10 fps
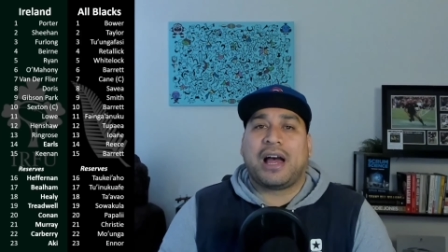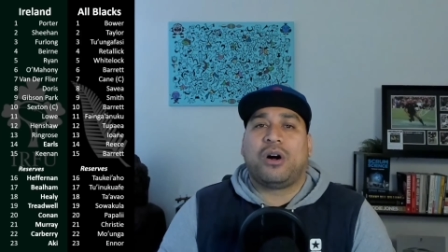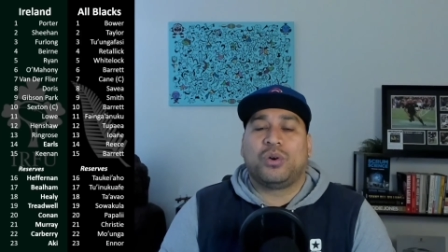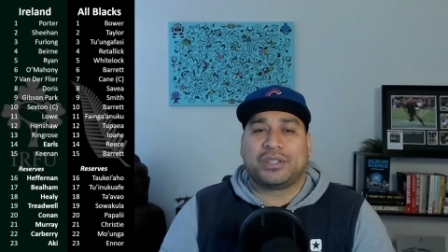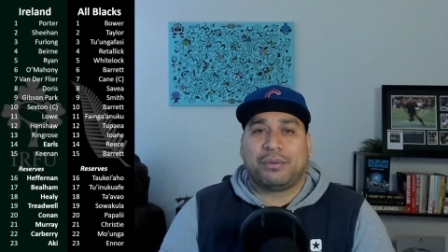
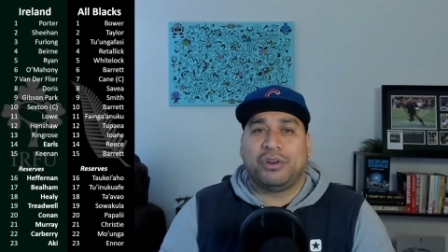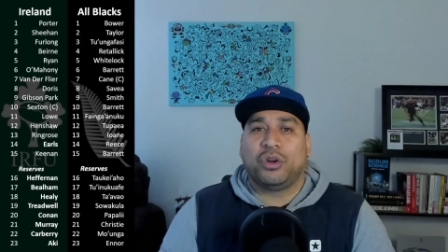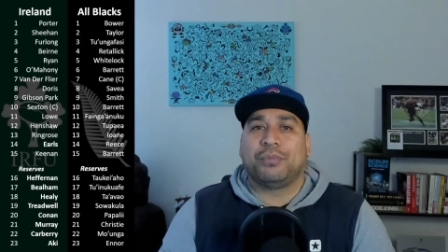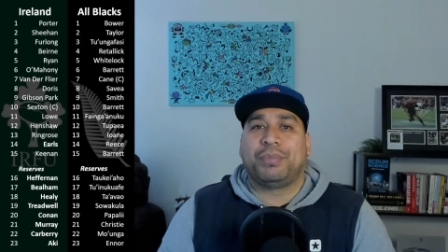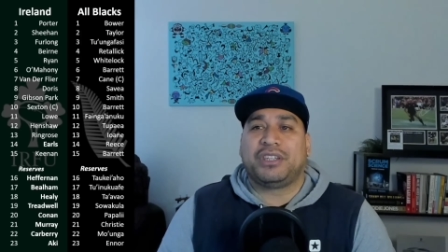someone who
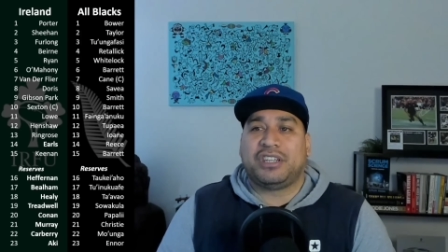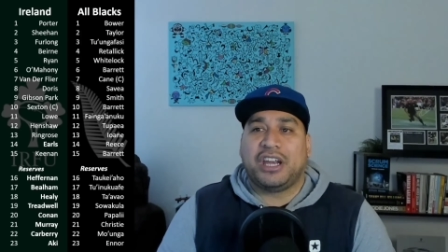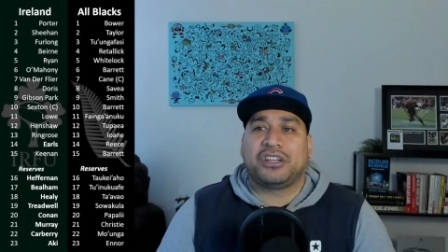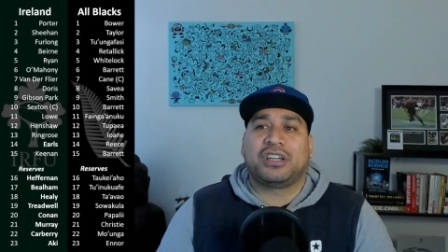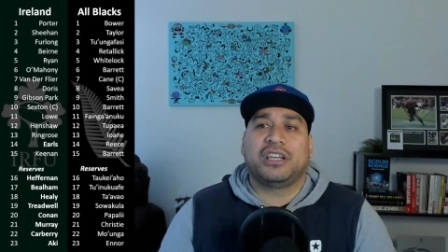could
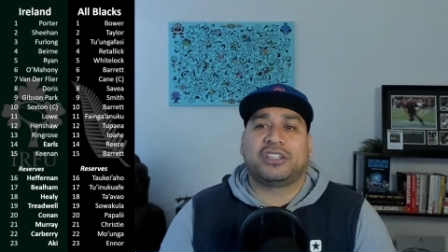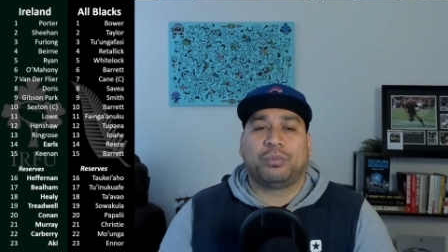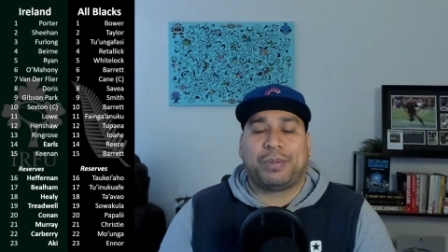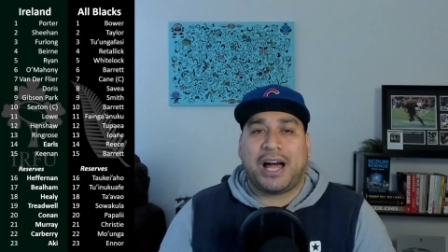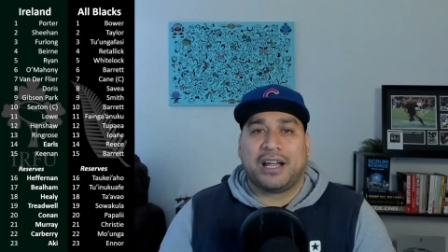potentially
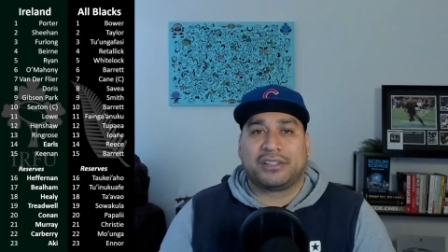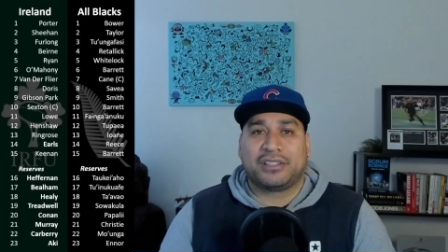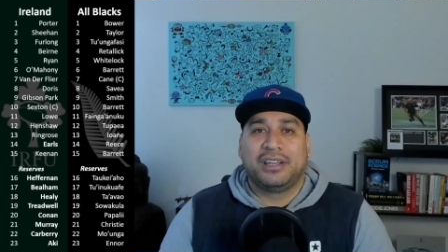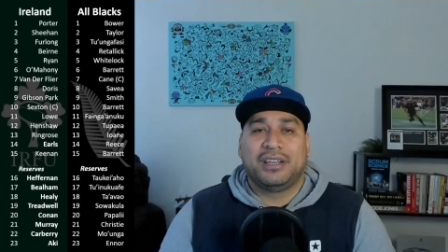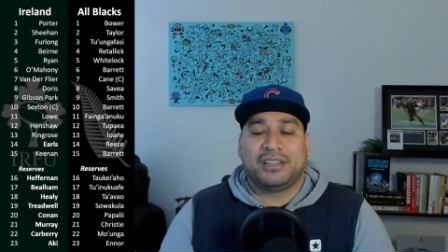surpass
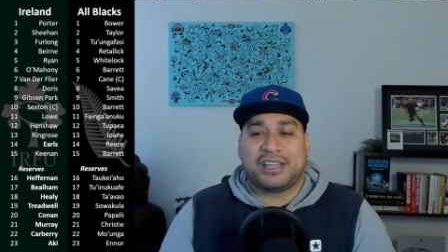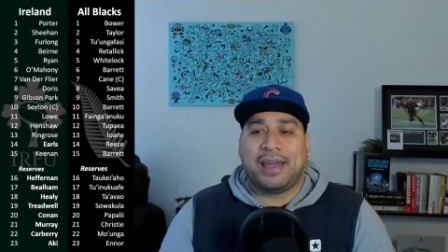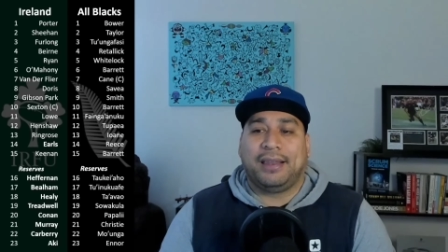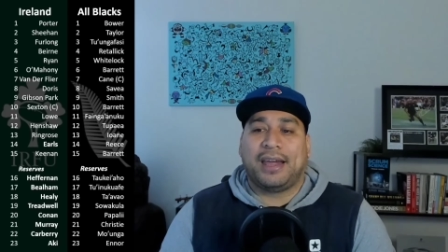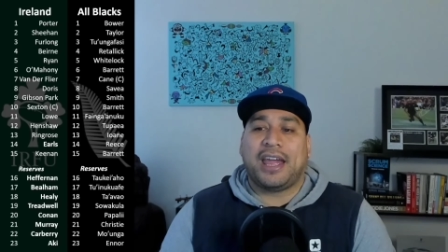
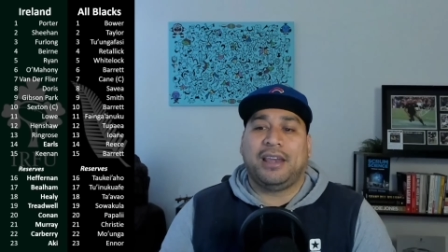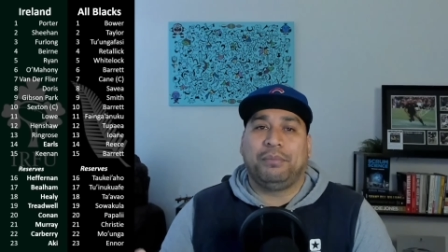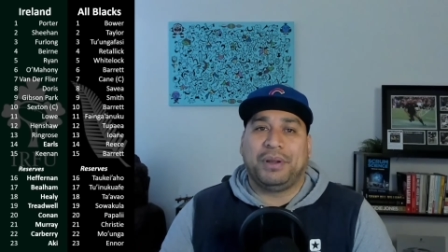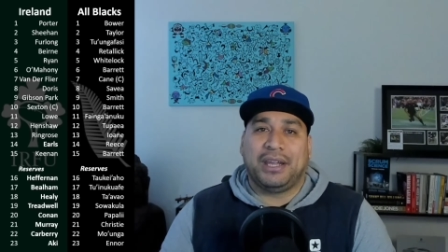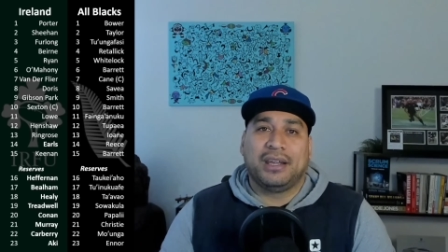Taylor and
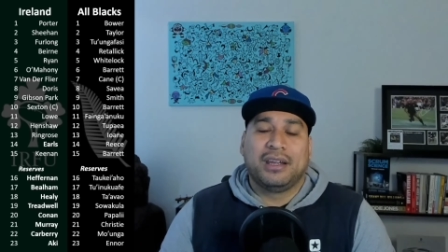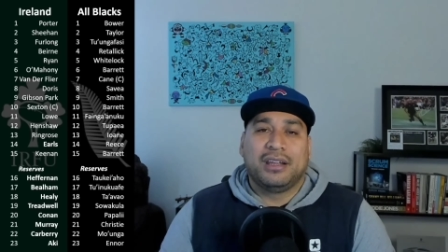be,